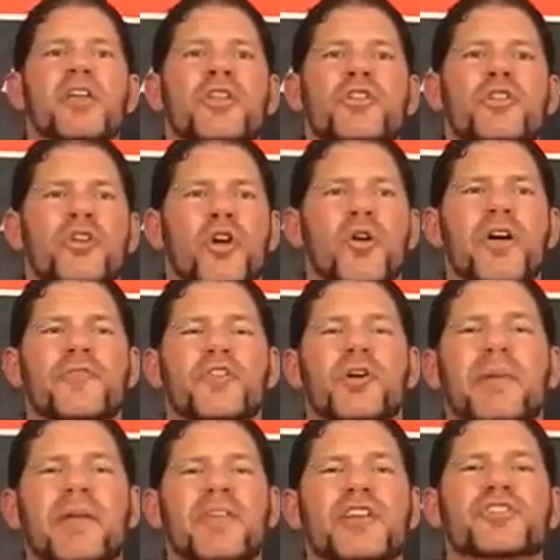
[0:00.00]
You don't. If
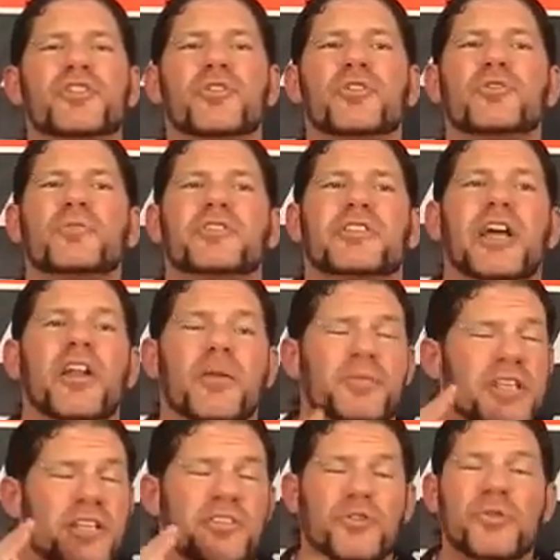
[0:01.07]
you're a babyface, you don't tell them,
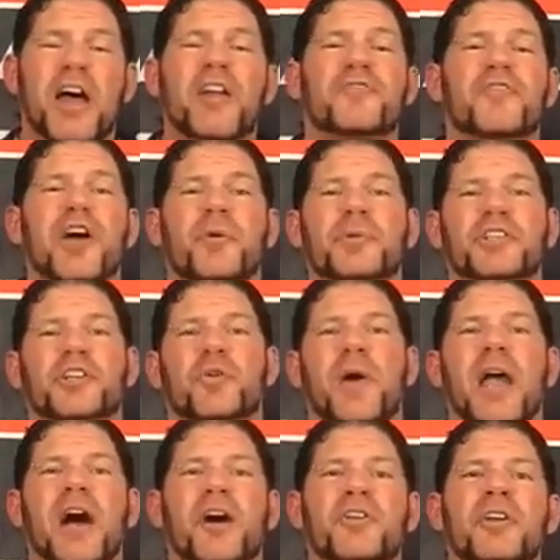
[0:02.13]
say, do not fuck with the
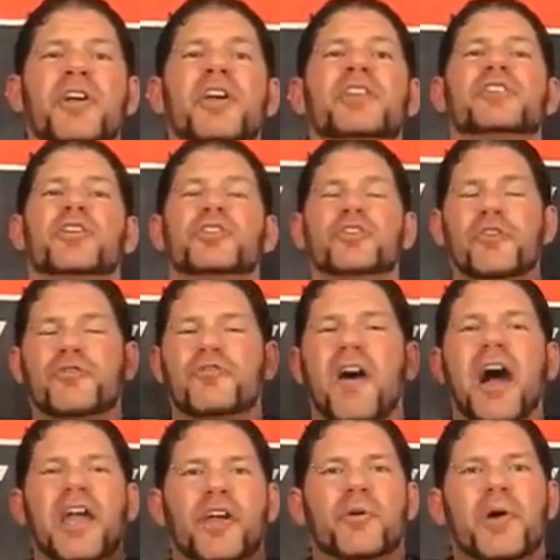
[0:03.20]
crowd till you
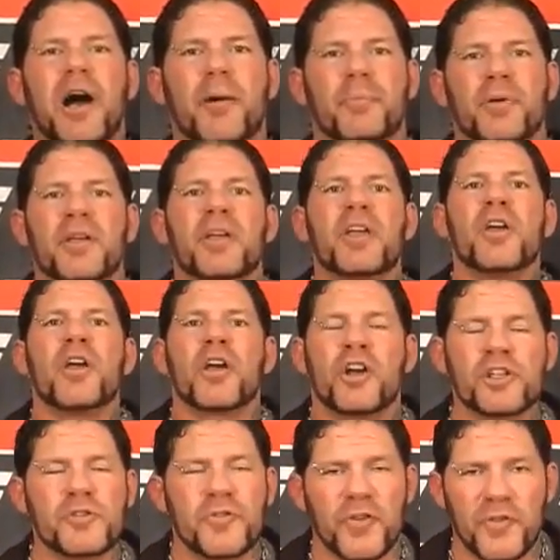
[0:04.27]
fire up,
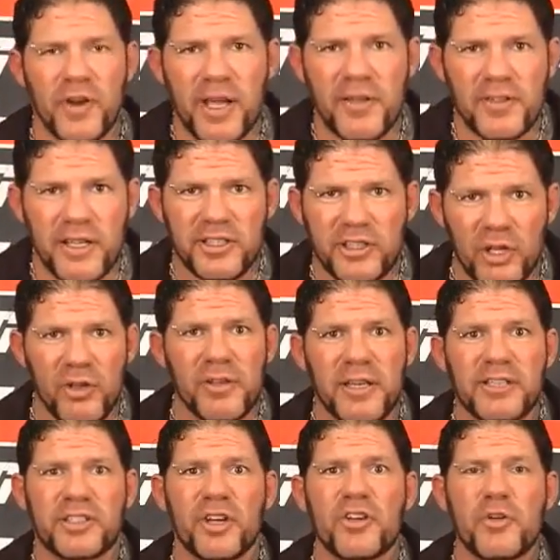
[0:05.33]
because
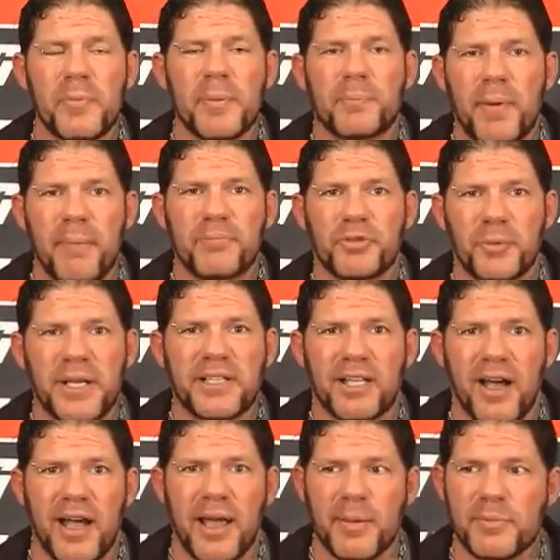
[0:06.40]
until you've been bumped 3
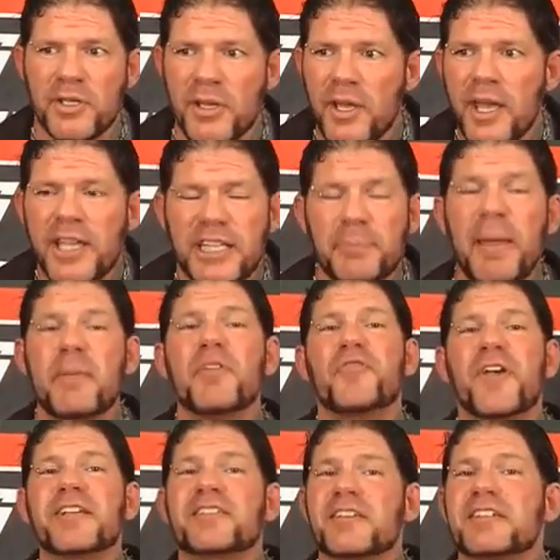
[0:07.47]
times. The
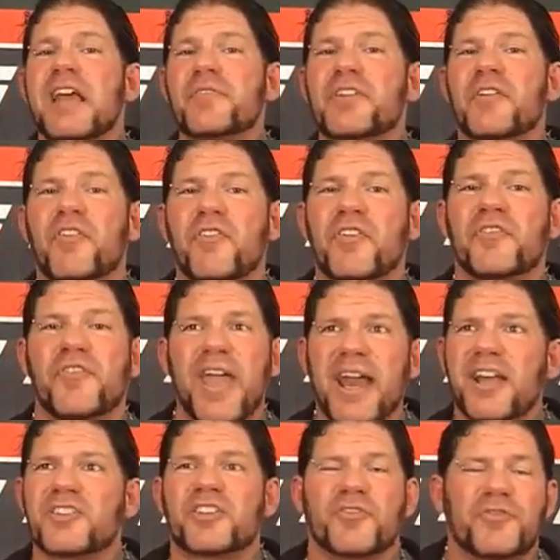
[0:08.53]
babyface doesn't have enough of an
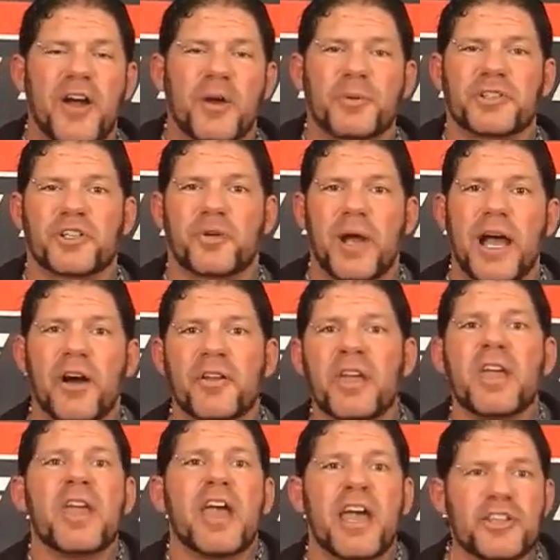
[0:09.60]
advantage to fuck with the crowd,
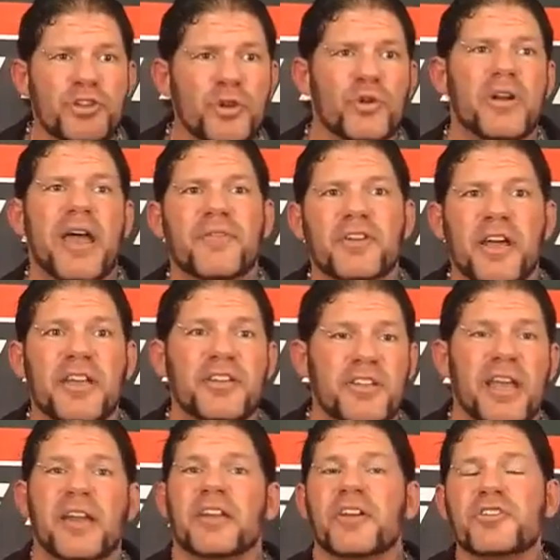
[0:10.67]
and you don't have enough.
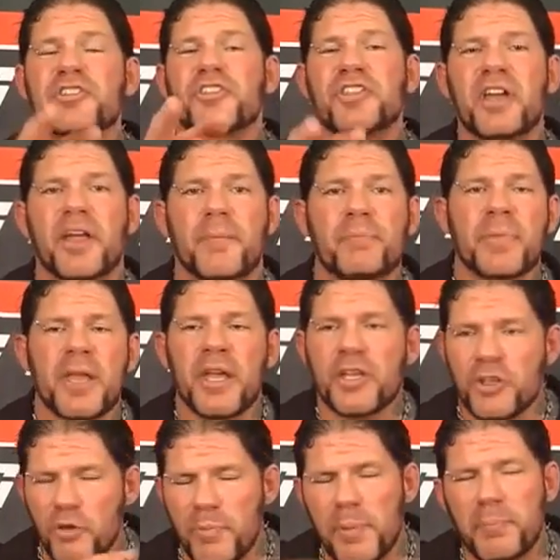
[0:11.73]
And here's the thing:
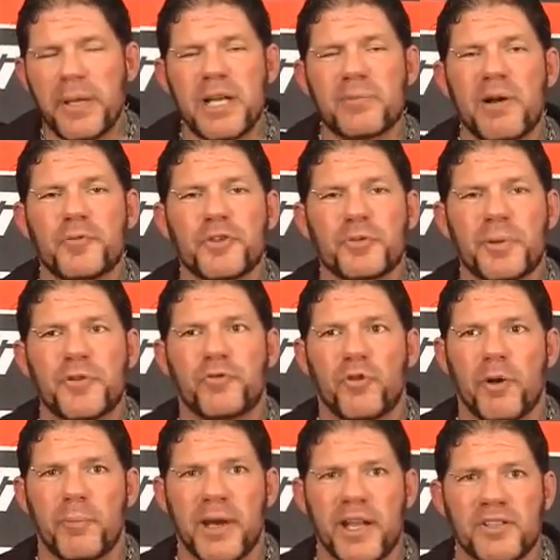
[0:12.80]
you've been beating him up for
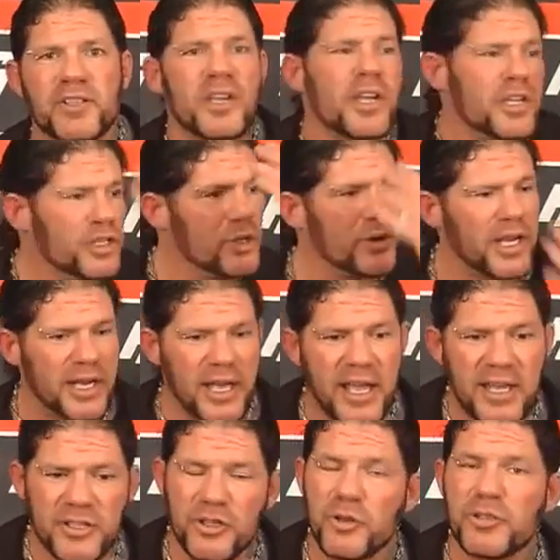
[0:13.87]
3-4 minutes. You get
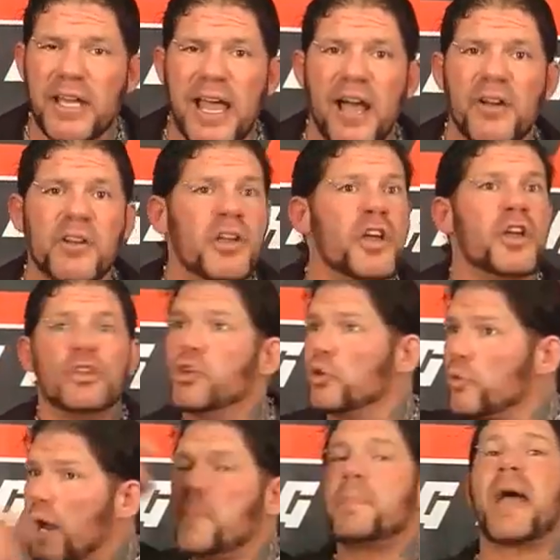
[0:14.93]
hit, you're down, you're
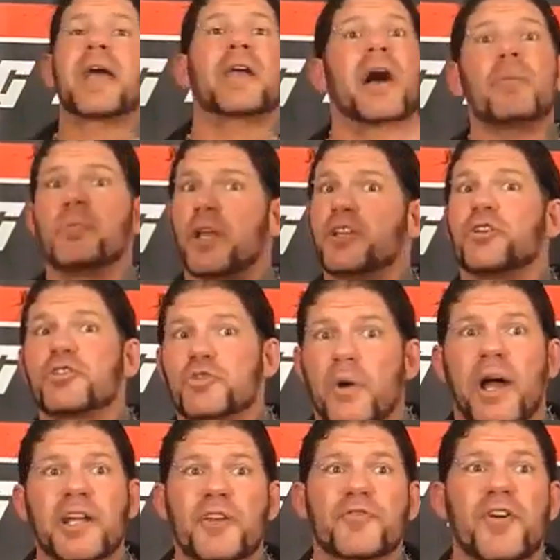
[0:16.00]
right back up like you're
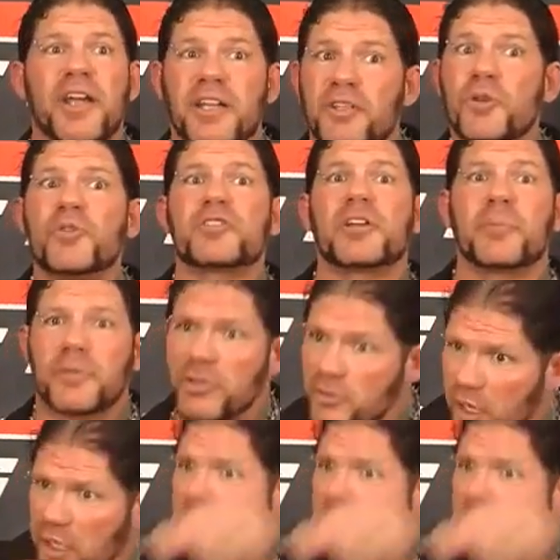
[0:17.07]
trying to fucking do something. You're